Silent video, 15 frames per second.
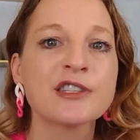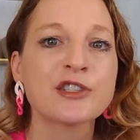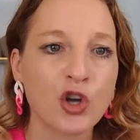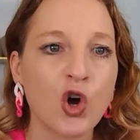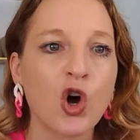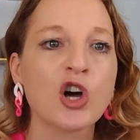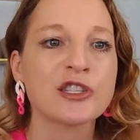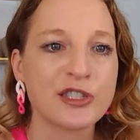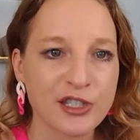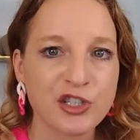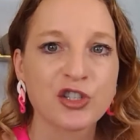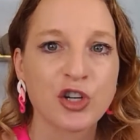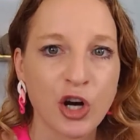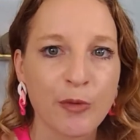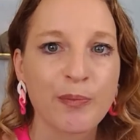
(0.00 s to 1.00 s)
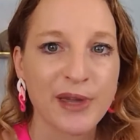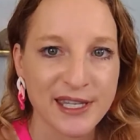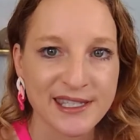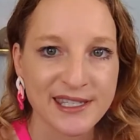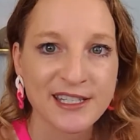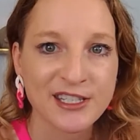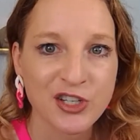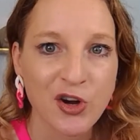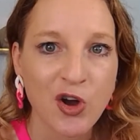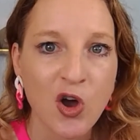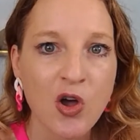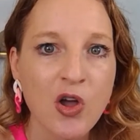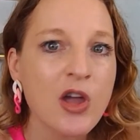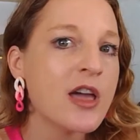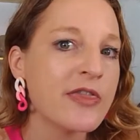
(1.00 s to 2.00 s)
cost to start business,
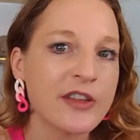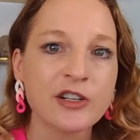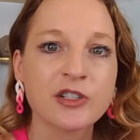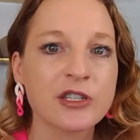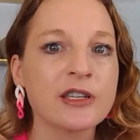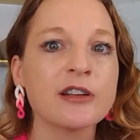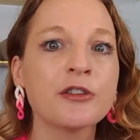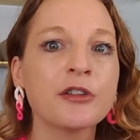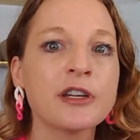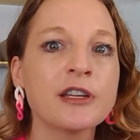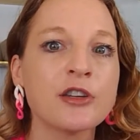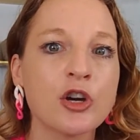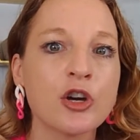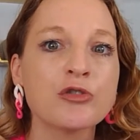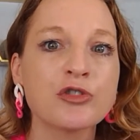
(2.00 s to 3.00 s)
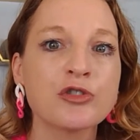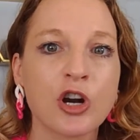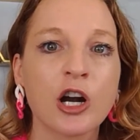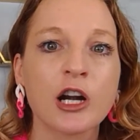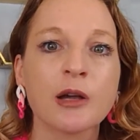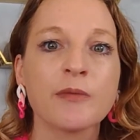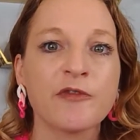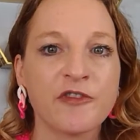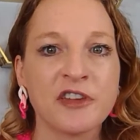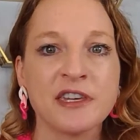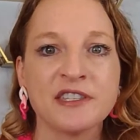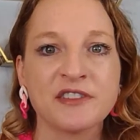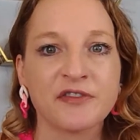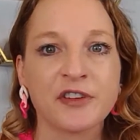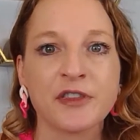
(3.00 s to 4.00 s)
y'all. There's literally no startup
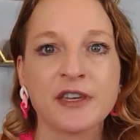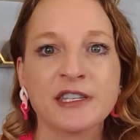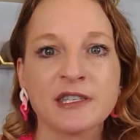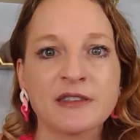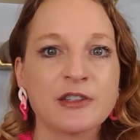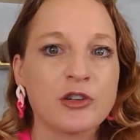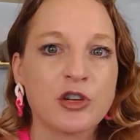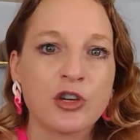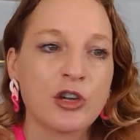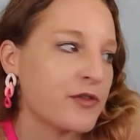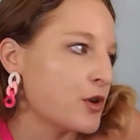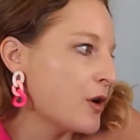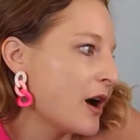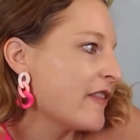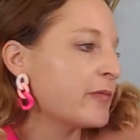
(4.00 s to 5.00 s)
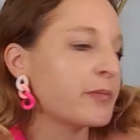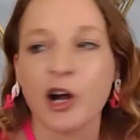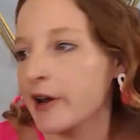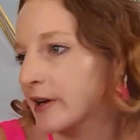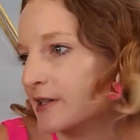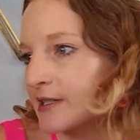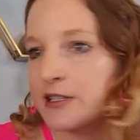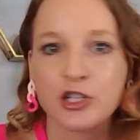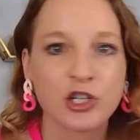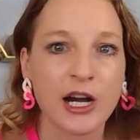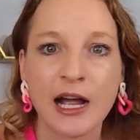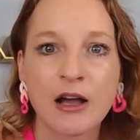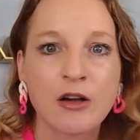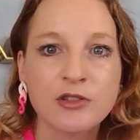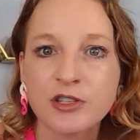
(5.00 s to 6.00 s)
fees for this. If you have products at your
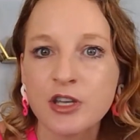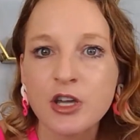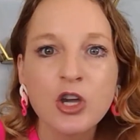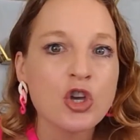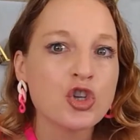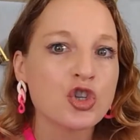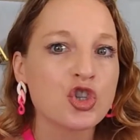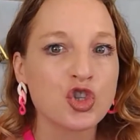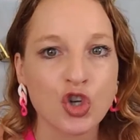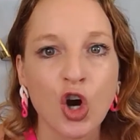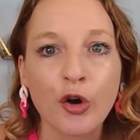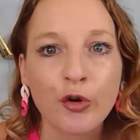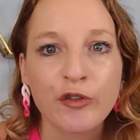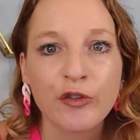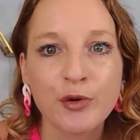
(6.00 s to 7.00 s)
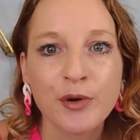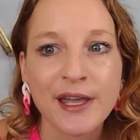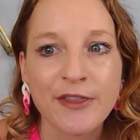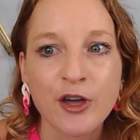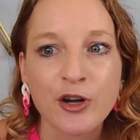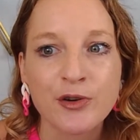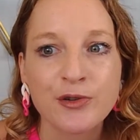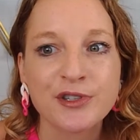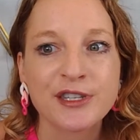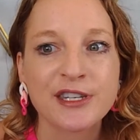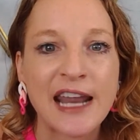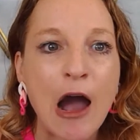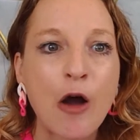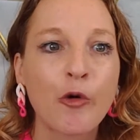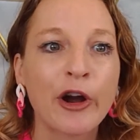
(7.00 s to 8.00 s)
house, start reviewing those.
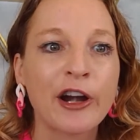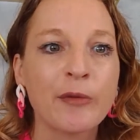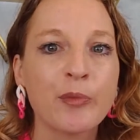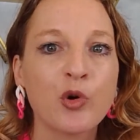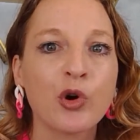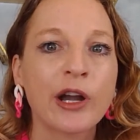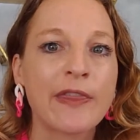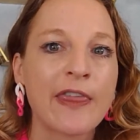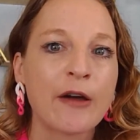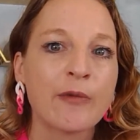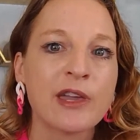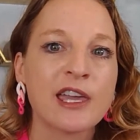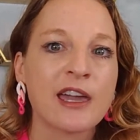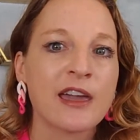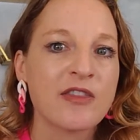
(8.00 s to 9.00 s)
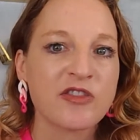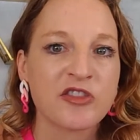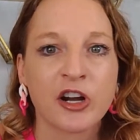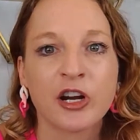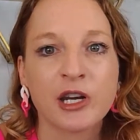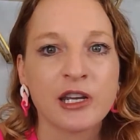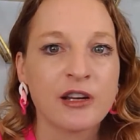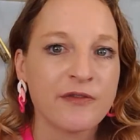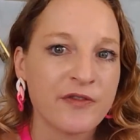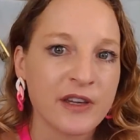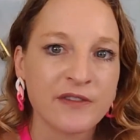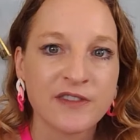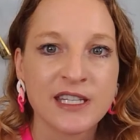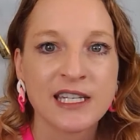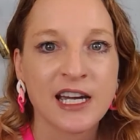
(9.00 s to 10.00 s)
Now we're at a point that we get 30 to
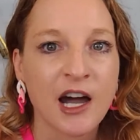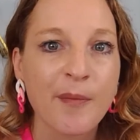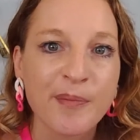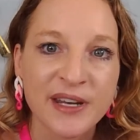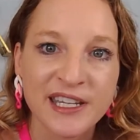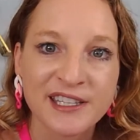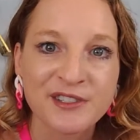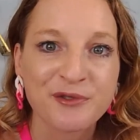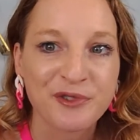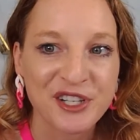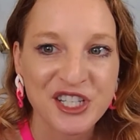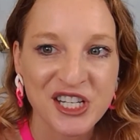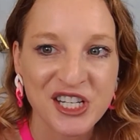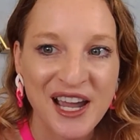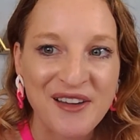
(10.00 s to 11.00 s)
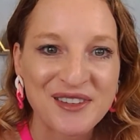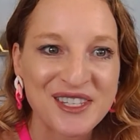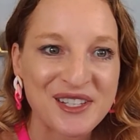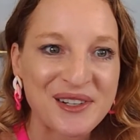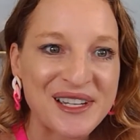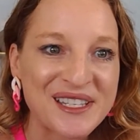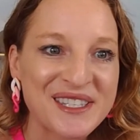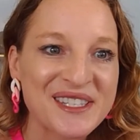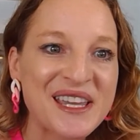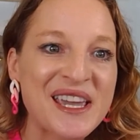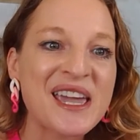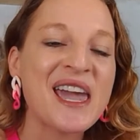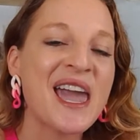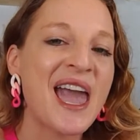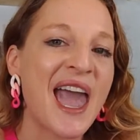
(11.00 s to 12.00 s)
50 companies reaching out to us.
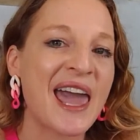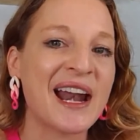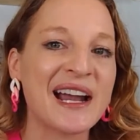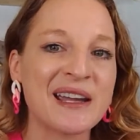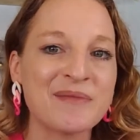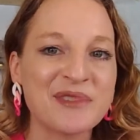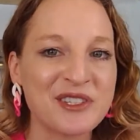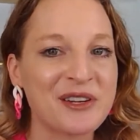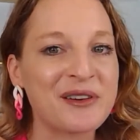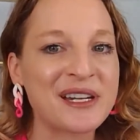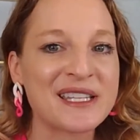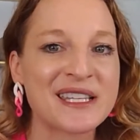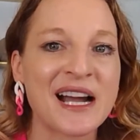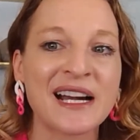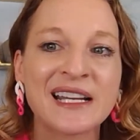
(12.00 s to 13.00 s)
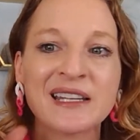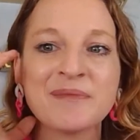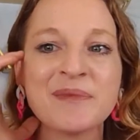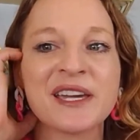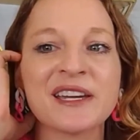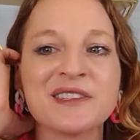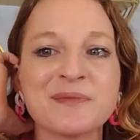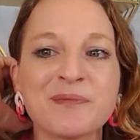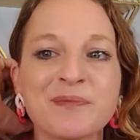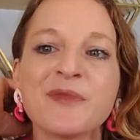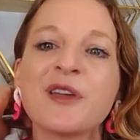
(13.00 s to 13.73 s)
And I am so excited, because